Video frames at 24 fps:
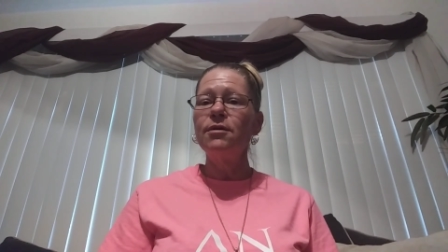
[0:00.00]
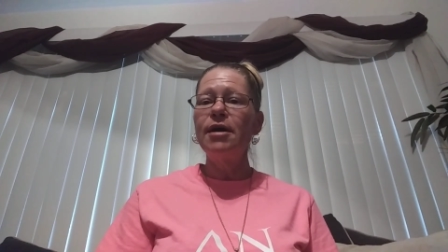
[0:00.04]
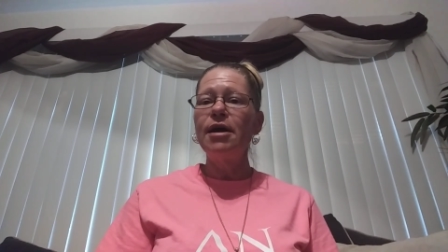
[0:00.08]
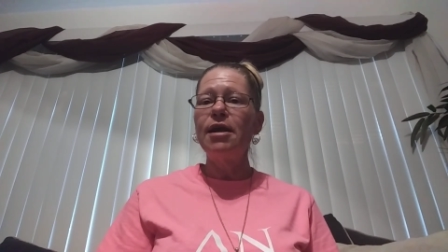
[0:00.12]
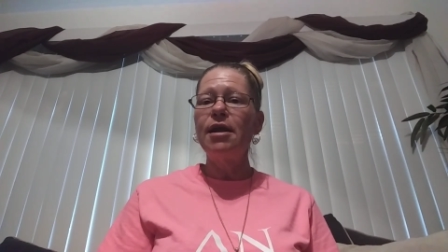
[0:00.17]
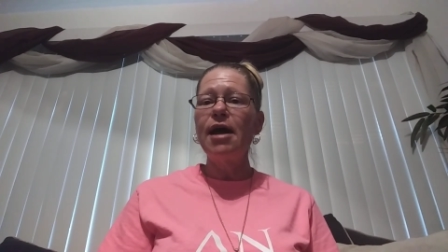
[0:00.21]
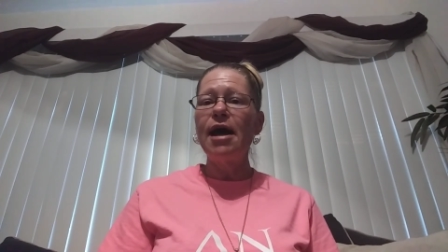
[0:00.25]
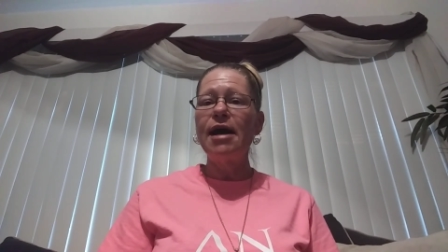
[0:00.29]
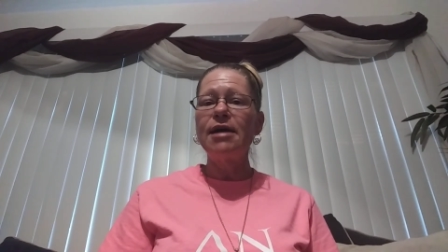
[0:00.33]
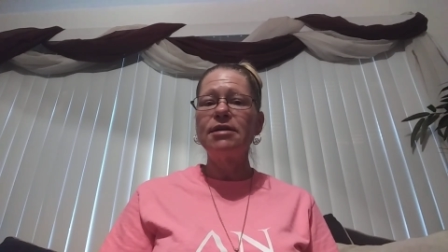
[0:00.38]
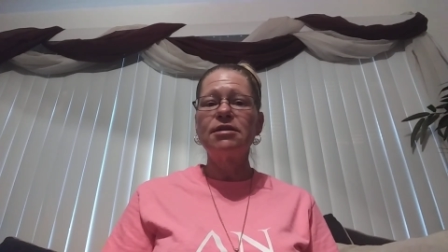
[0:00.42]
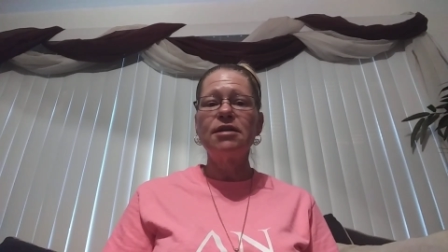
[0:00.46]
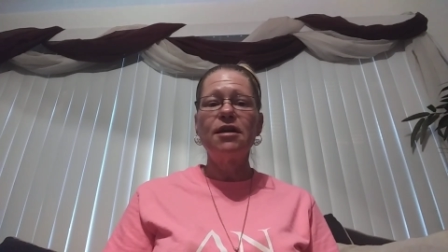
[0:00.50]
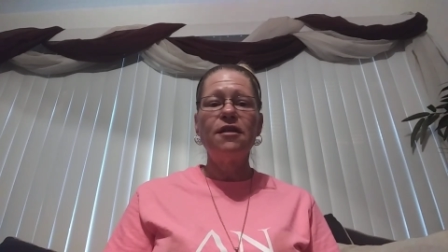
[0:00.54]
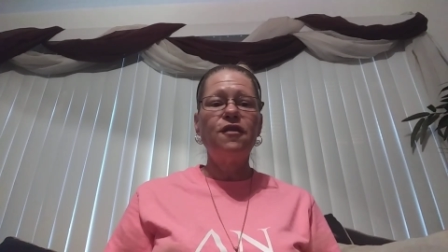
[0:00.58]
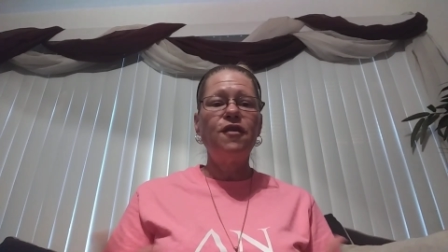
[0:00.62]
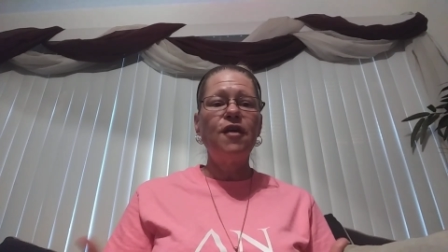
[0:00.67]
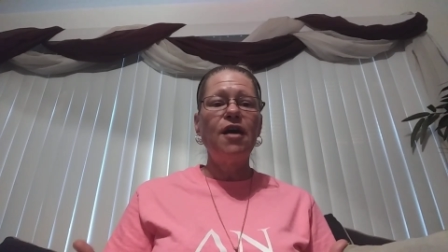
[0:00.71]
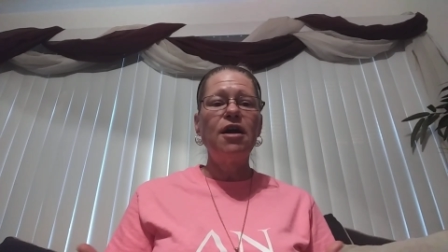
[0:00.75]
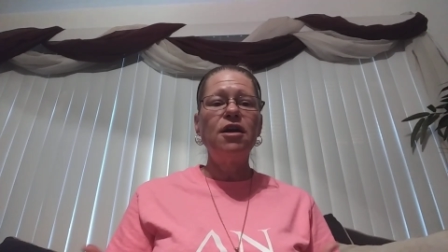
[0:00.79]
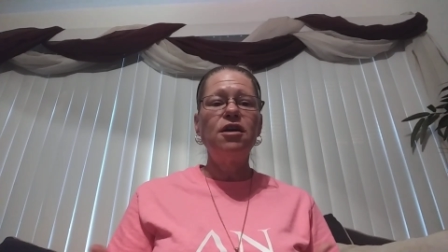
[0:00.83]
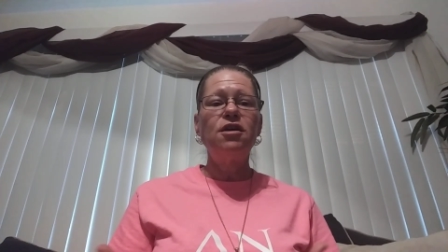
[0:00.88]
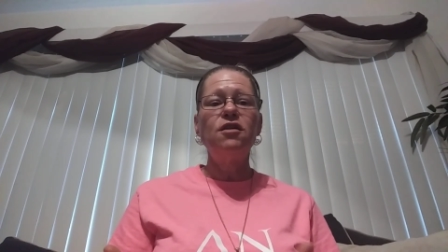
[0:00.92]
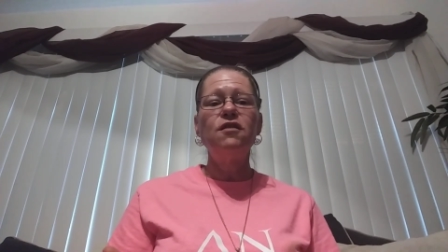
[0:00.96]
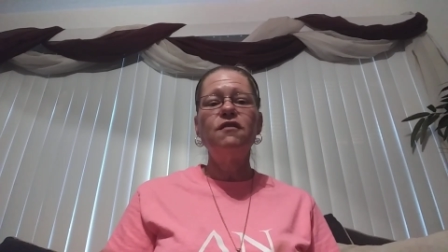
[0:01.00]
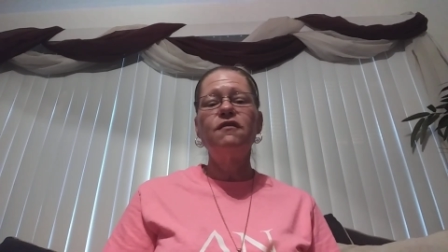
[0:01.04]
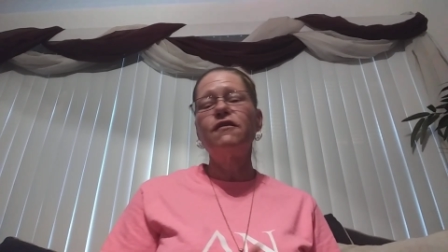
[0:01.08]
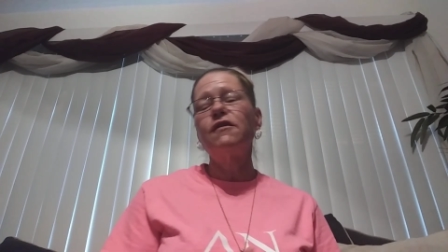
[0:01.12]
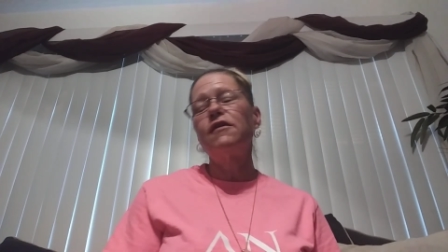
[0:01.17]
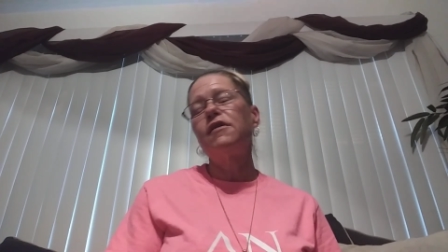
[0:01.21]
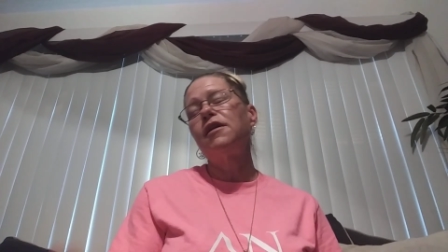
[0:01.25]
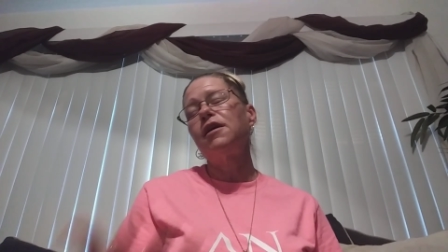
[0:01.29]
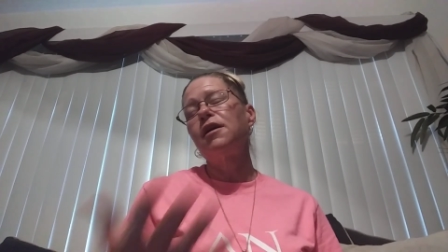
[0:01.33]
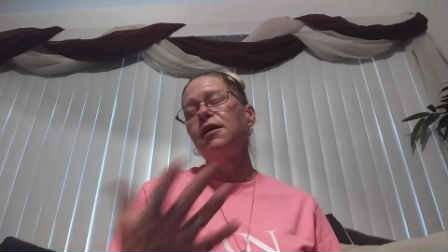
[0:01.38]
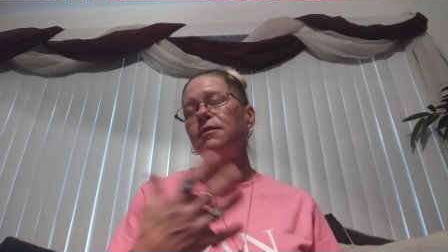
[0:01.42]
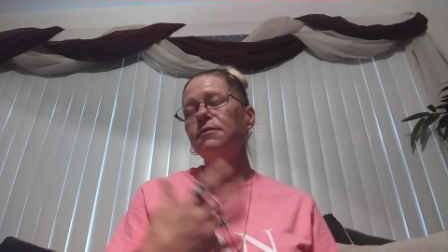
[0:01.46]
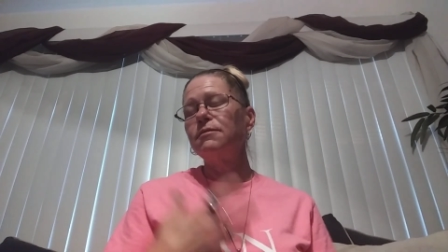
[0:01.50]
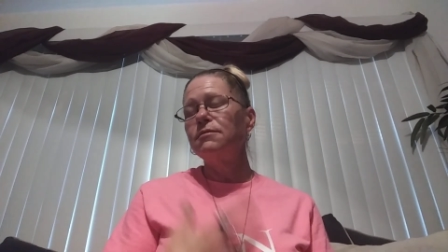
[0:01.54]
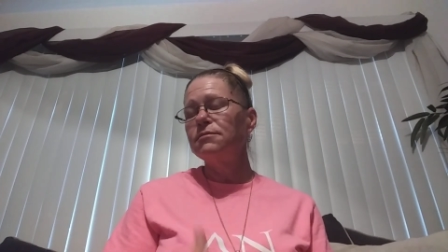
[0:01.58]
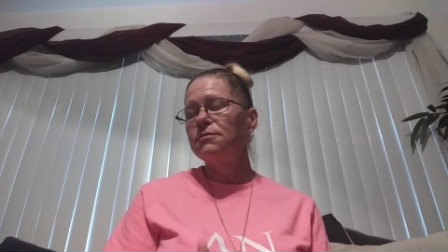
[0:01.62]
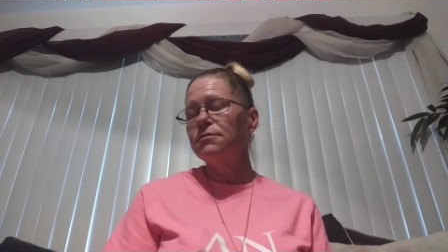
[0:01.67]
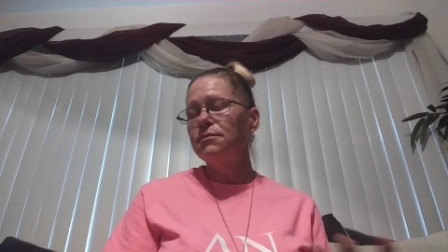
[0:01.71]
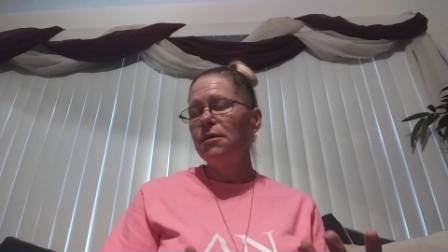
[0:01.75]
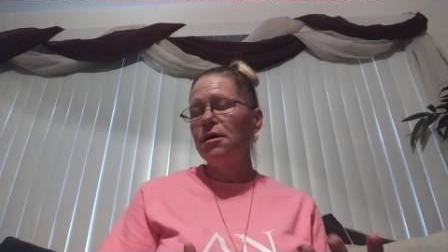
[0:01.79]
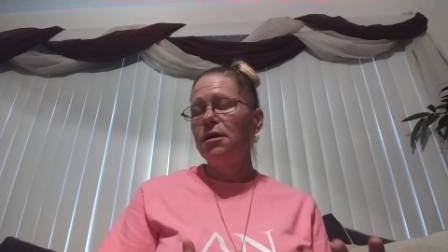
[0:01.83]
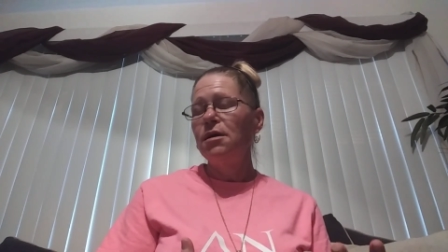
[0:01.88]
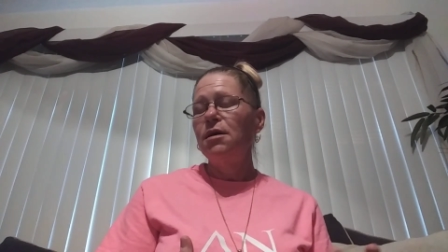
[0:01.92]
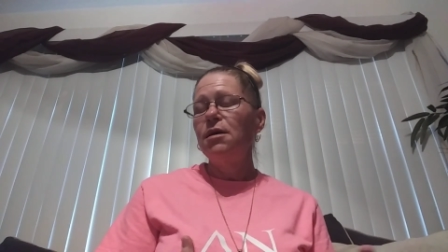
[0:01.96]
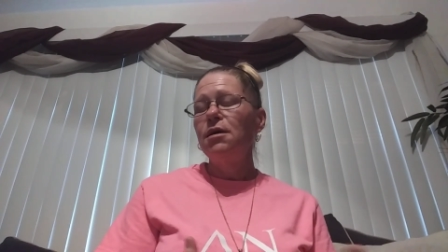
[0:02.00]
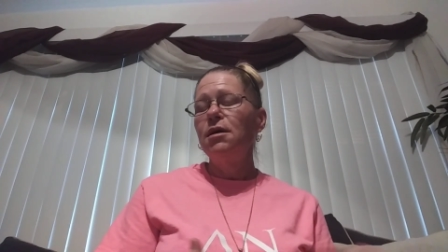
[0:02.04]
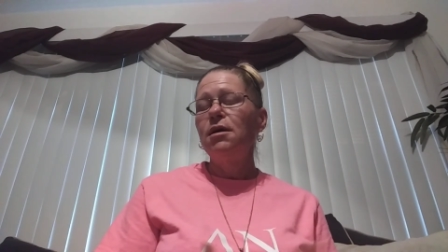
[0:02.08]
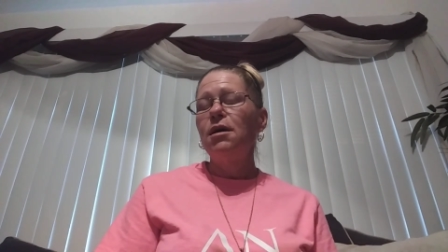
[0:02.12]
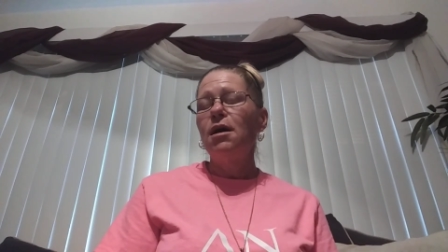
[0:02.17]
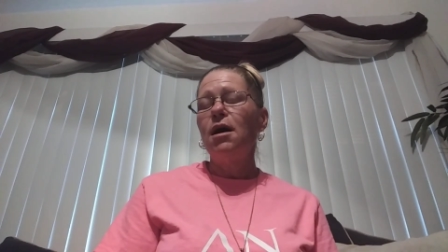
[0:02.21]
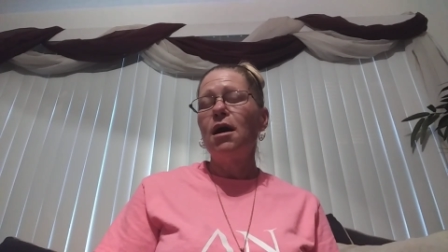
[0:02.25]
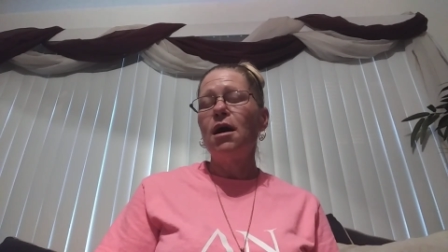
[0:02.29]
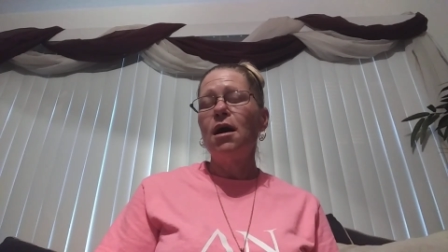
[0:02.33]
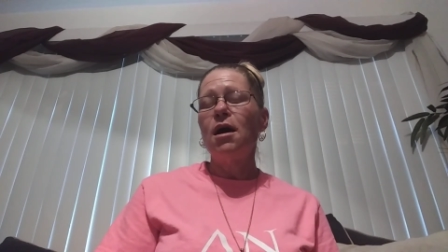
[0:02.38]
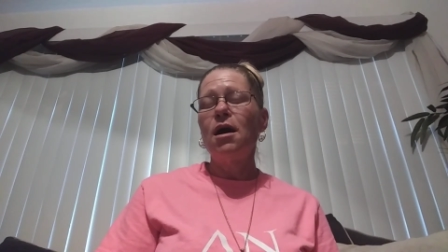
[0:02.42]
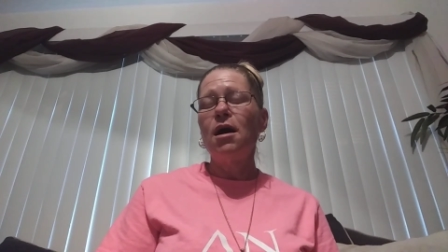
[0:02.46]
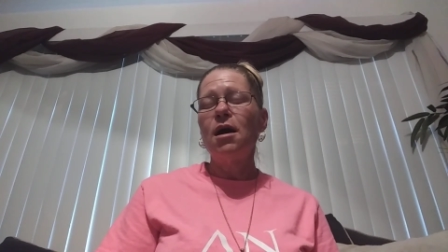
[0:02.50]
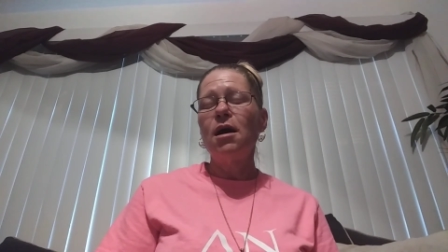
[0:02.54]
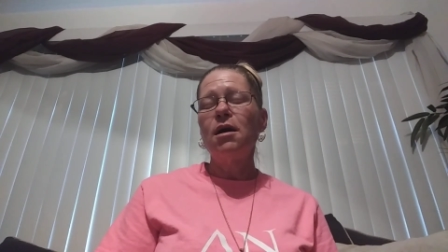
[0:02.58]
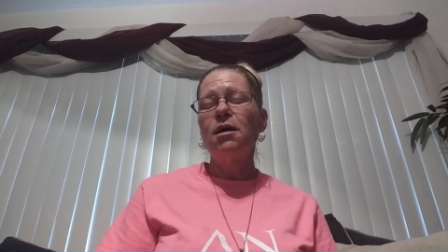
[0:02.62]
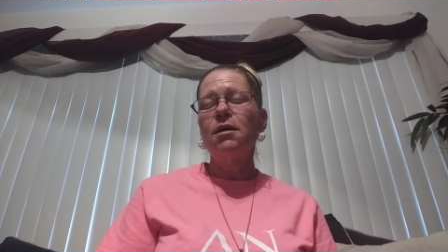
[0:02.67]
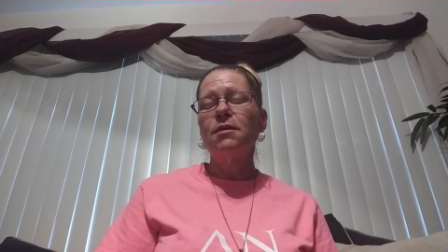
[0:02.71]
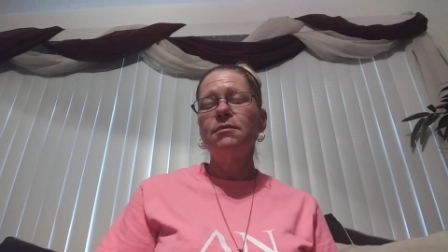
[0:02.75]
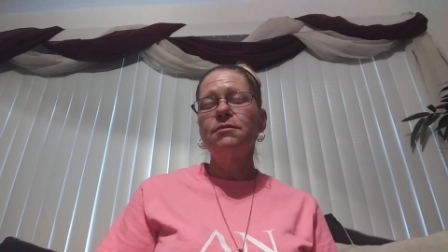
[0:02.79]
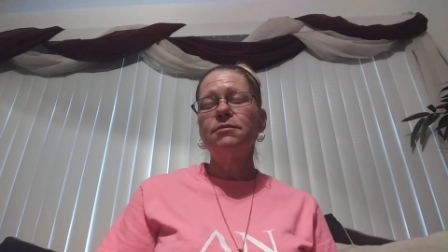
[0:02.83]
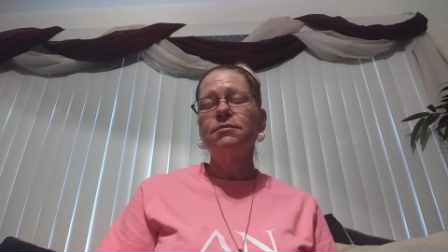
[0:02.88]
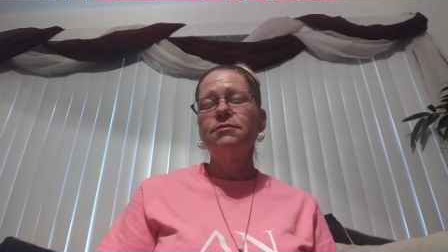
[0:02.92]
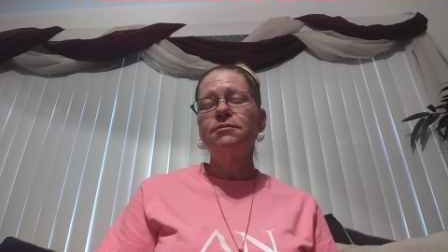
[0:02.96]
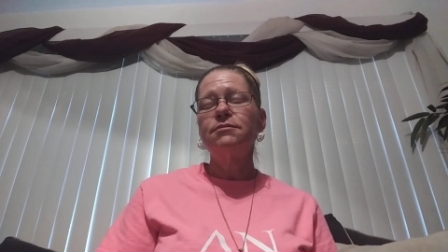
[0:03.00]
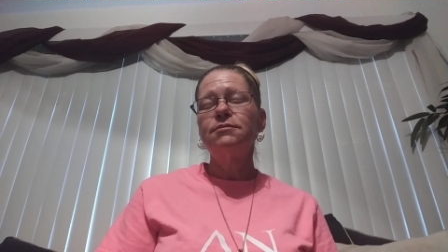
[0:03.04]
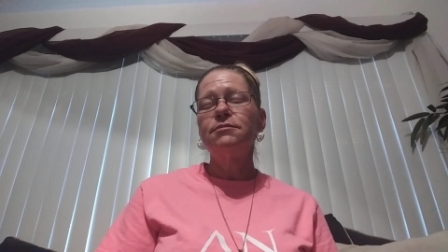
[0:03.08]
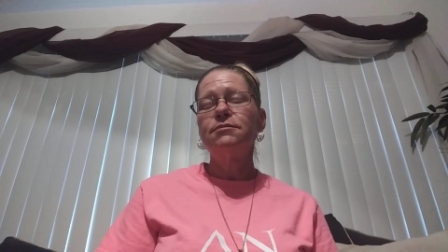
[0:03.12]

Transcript: and as a thank you for them um,